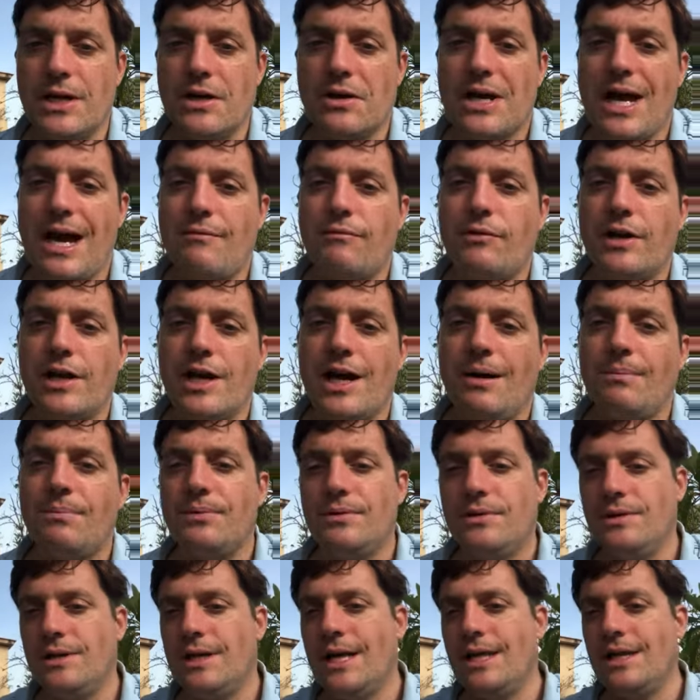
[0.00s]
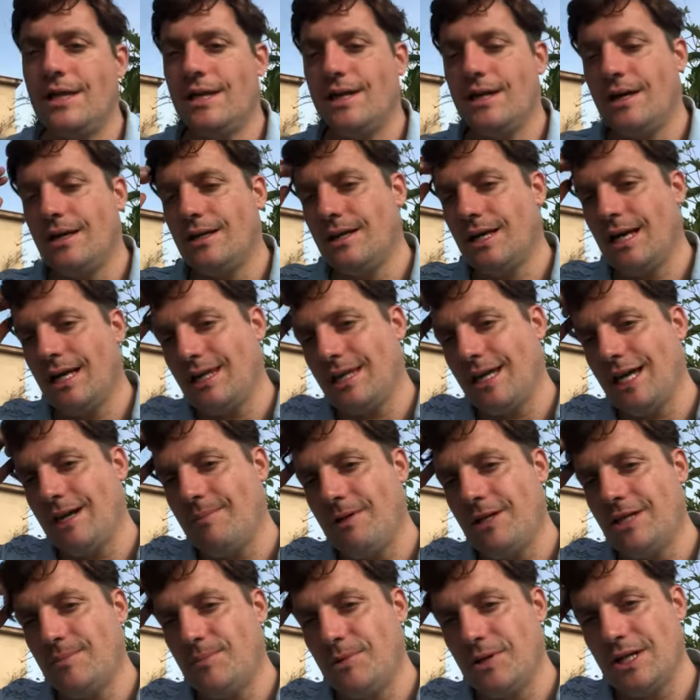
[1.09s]
your cavalry up, you get the
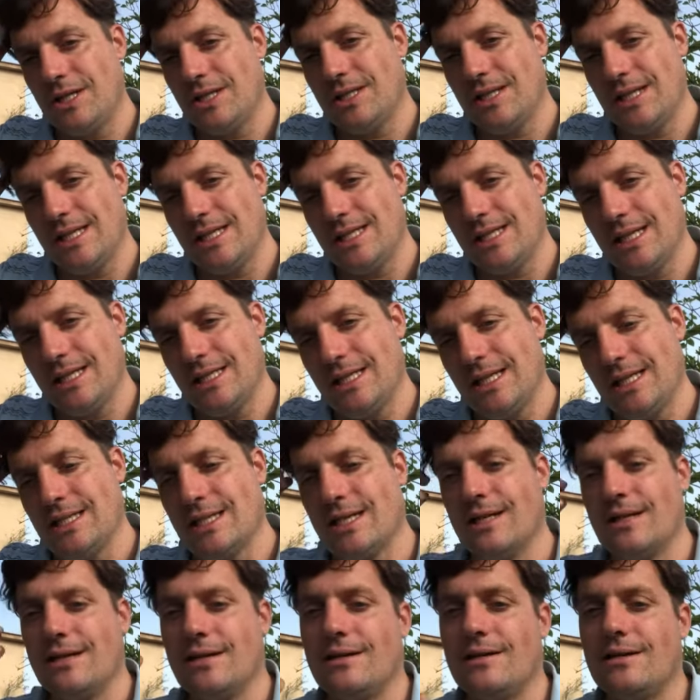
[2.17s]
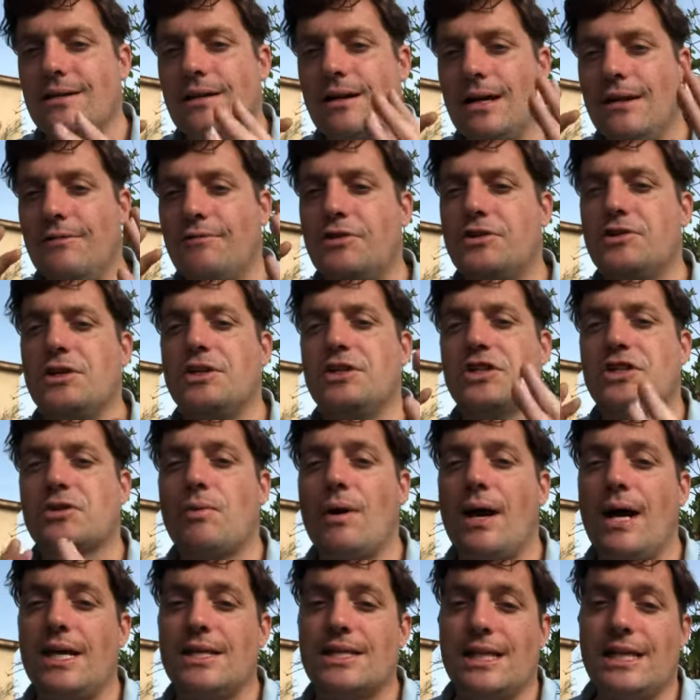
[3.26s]
enemy to put his infantry into
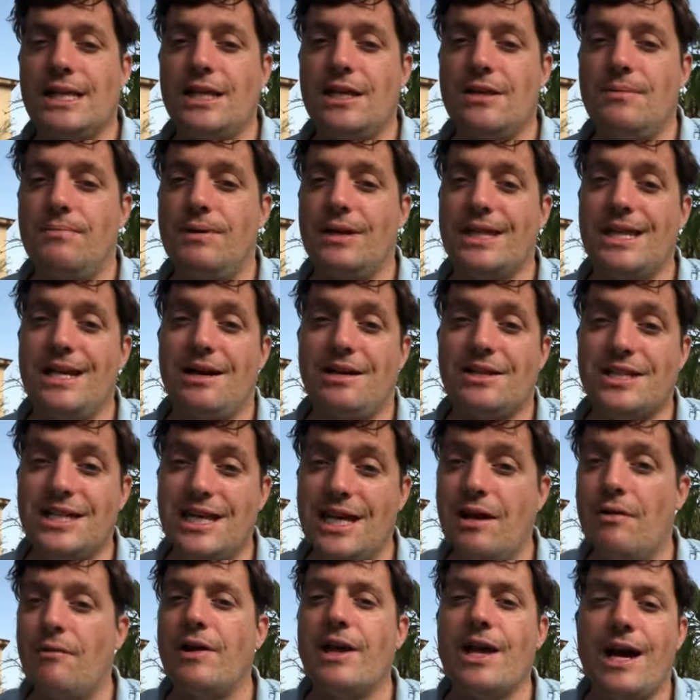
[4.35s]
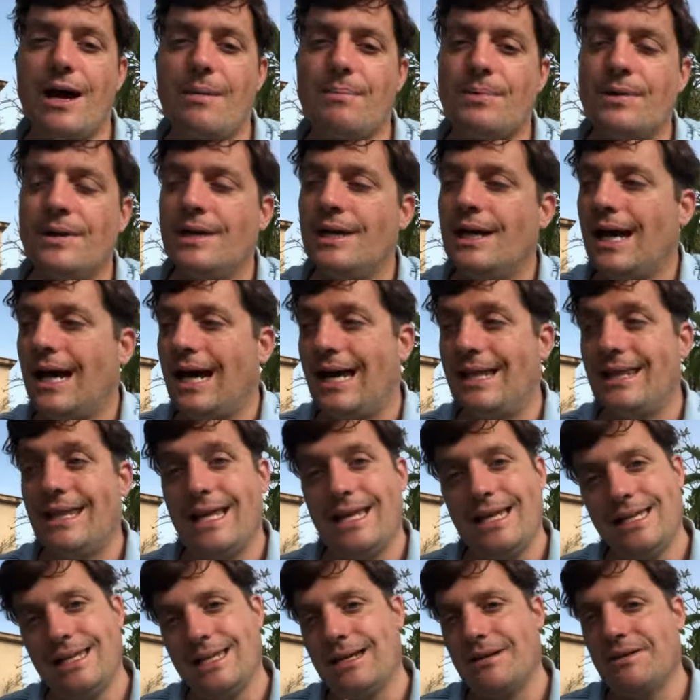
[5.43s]
squares, and then you bring the artillery up, and
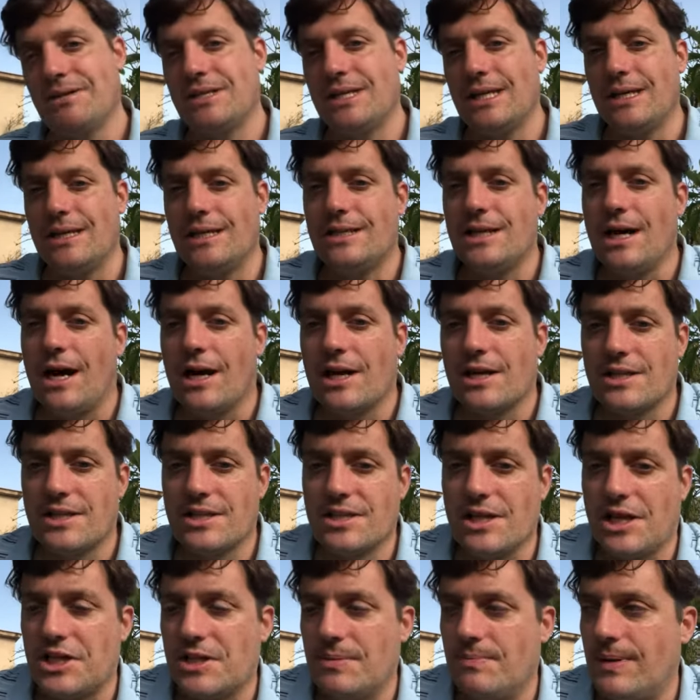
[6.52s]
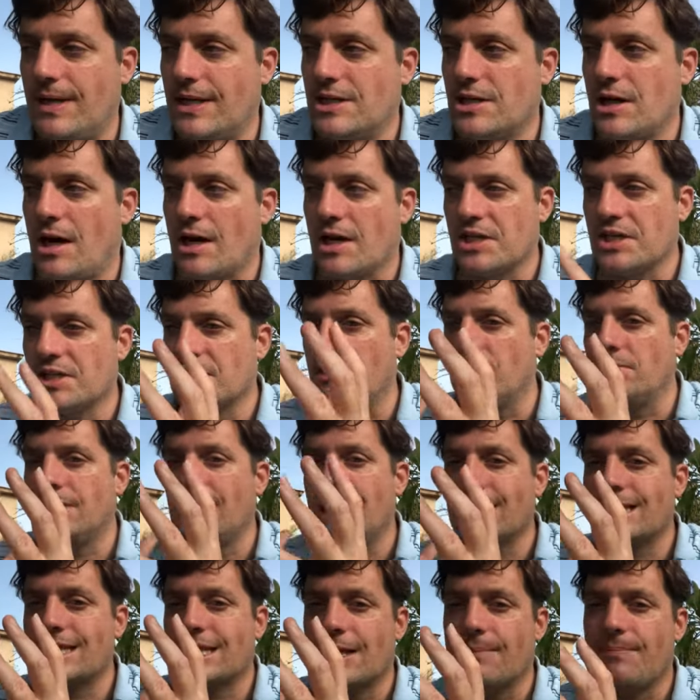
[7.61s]
then they're a sit and duck. It's such a big target, so
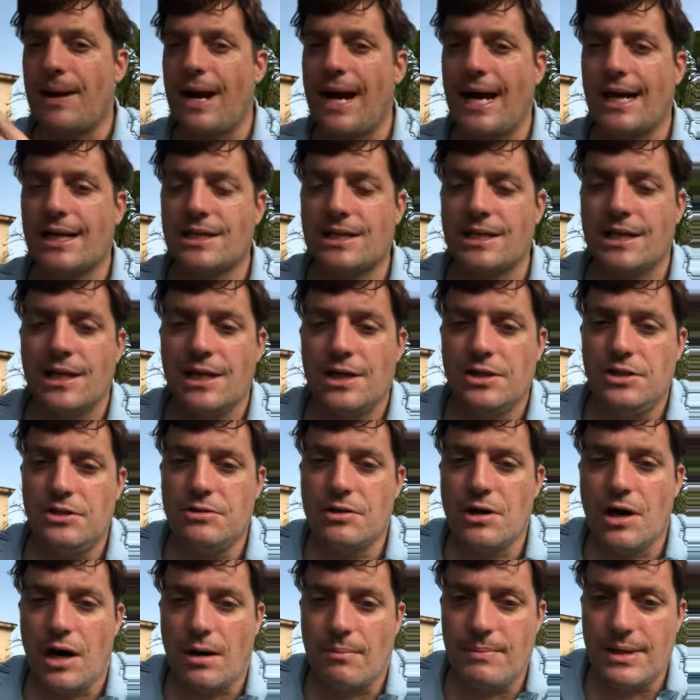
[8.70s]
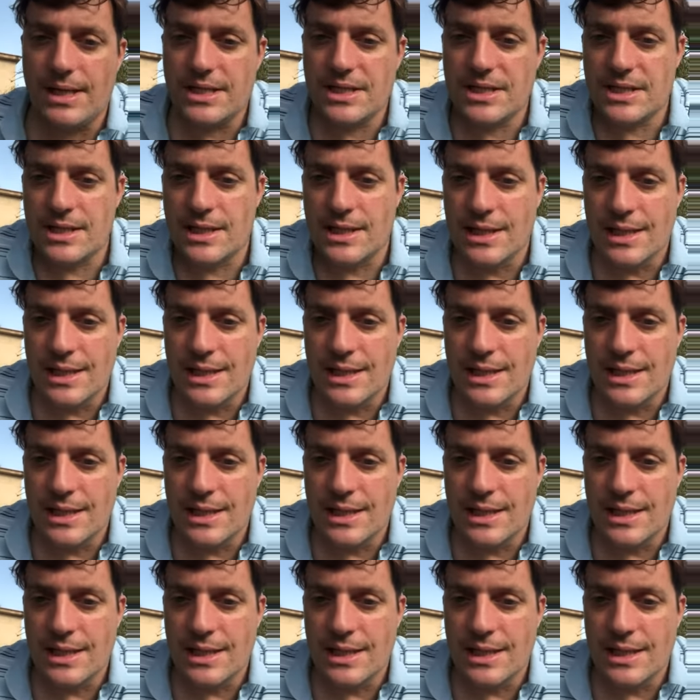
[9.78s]
densely packed, you can't miss.